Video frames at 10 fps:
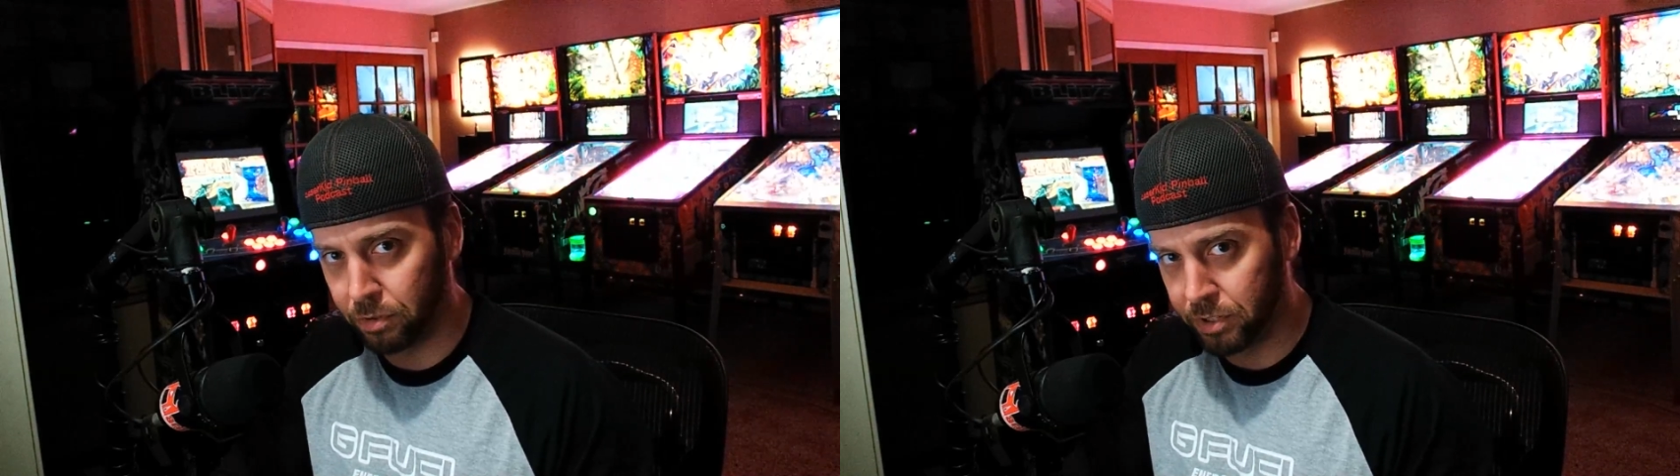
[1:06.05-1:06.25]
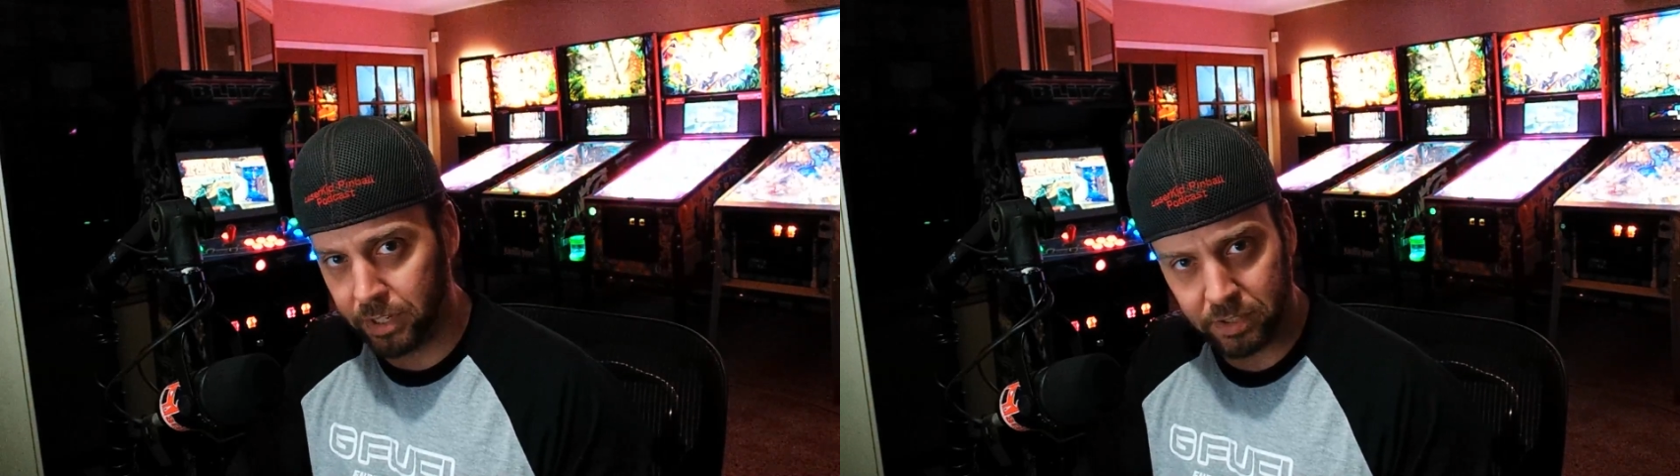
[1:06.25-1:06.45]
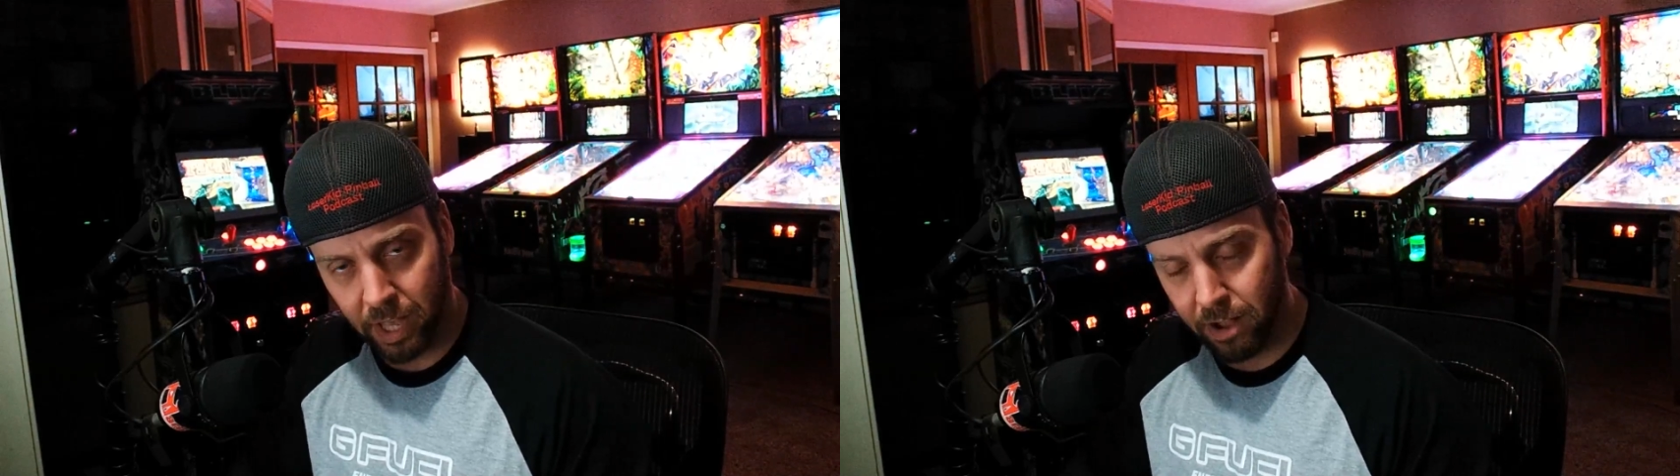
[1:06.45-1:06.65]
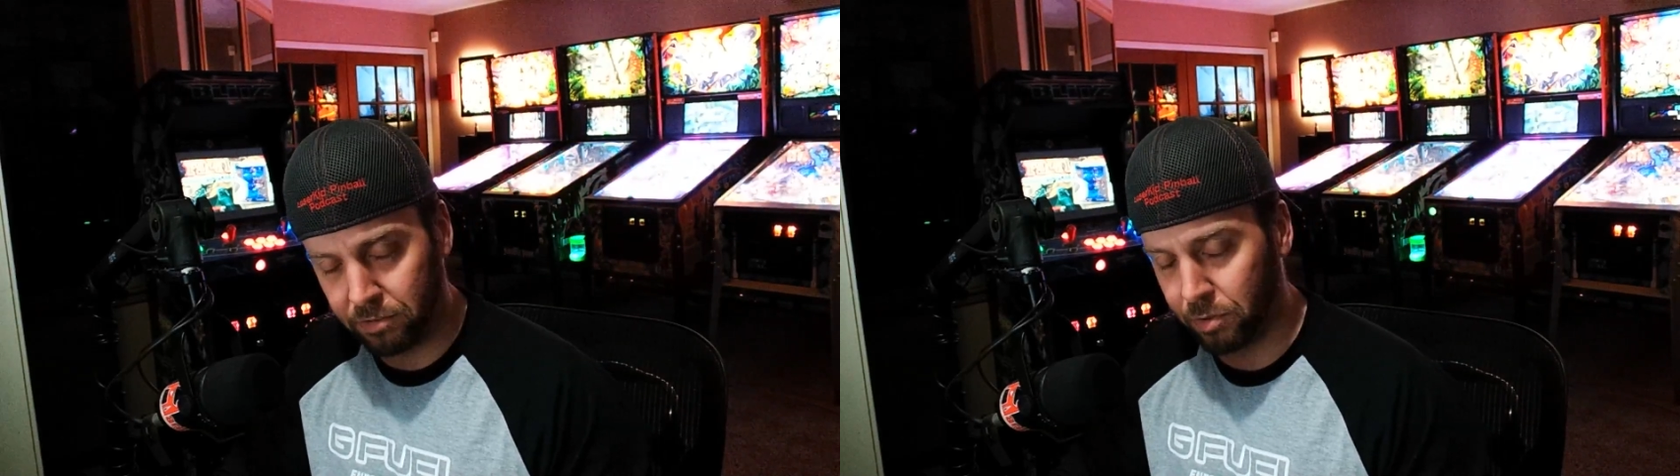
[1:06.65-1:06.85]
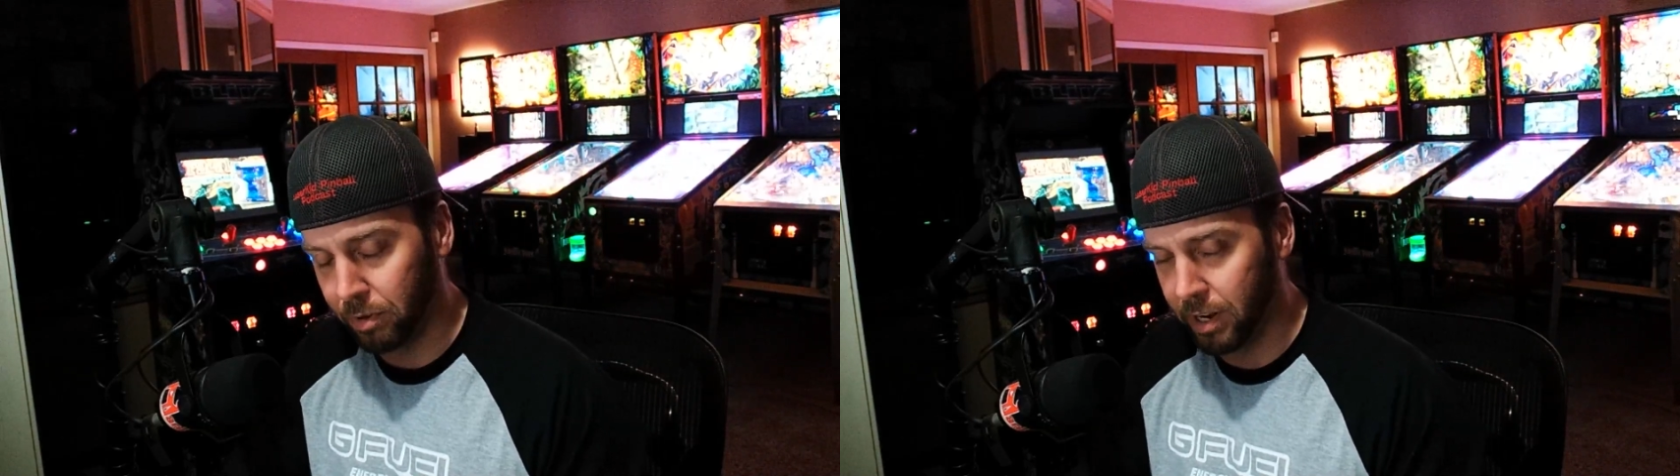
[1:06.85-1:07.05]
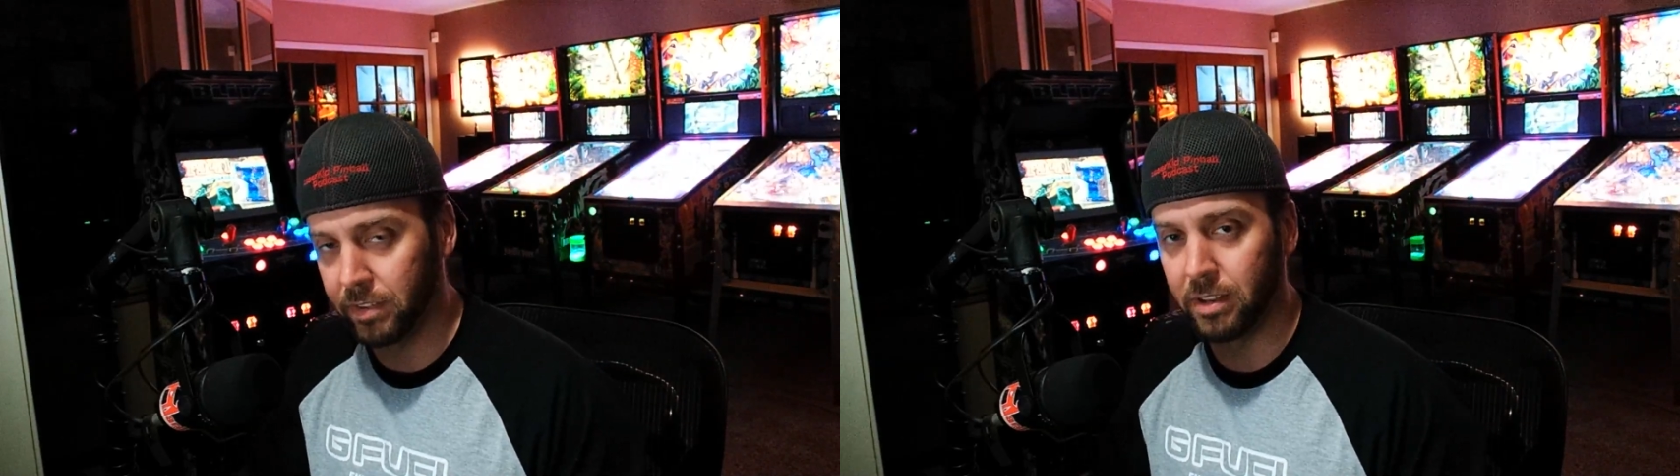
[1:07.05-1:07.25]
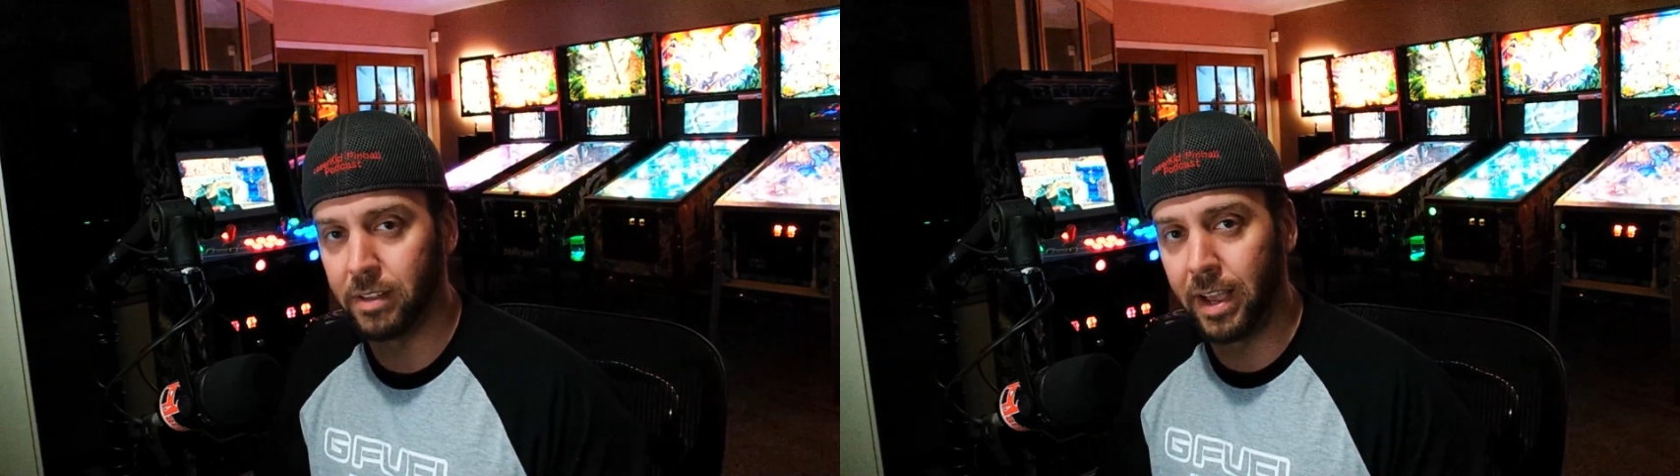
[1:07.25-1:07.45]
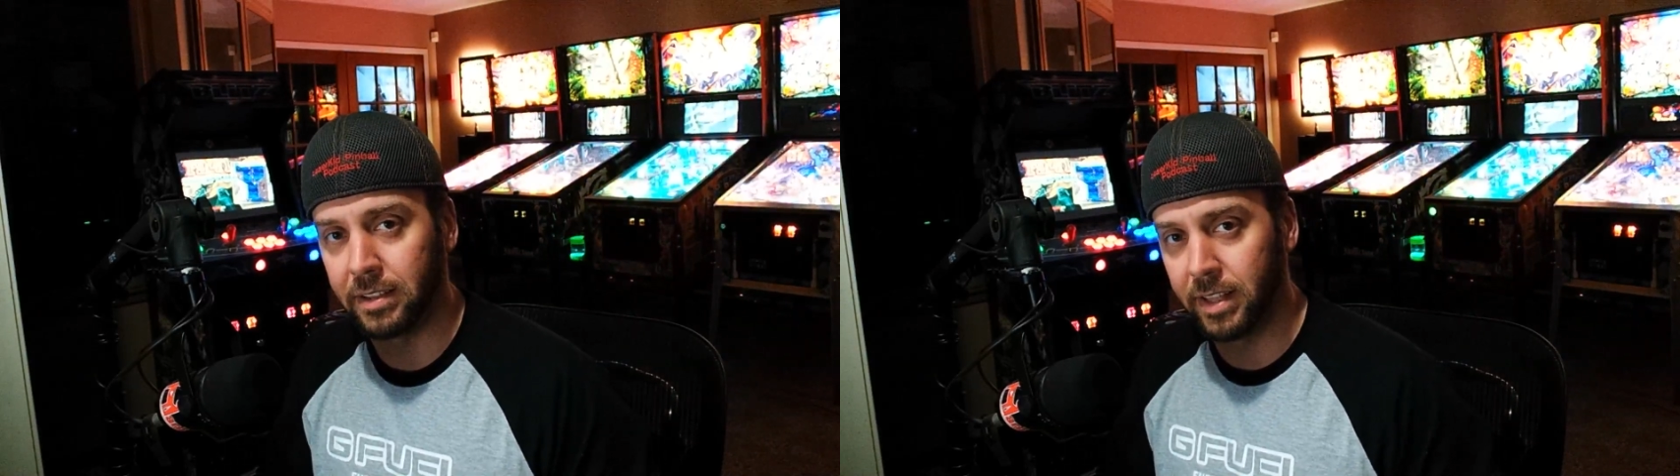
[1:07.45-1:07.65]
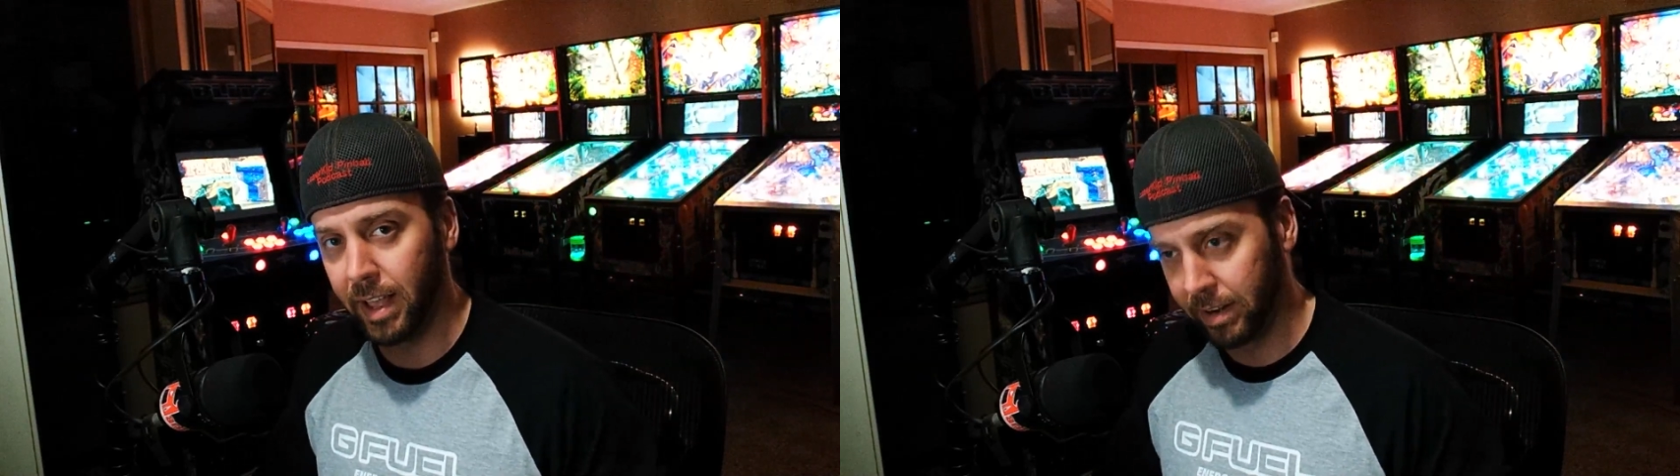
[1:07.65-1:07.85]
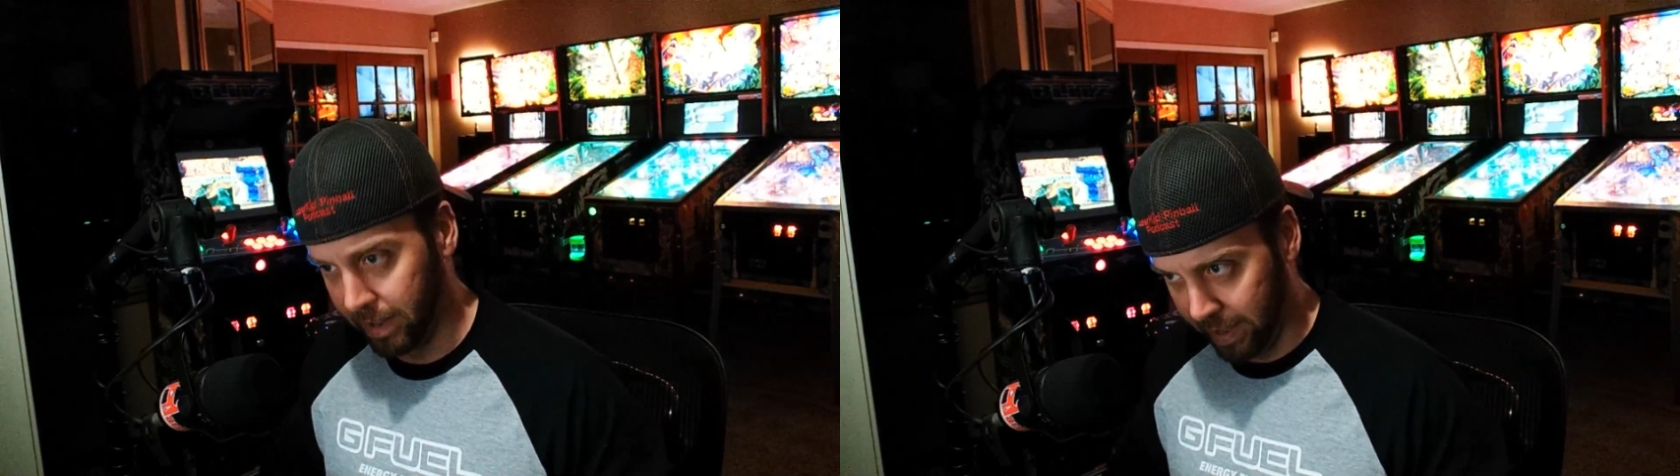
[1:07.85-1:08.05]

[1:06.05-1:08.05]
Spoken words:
or discounts or anything like that,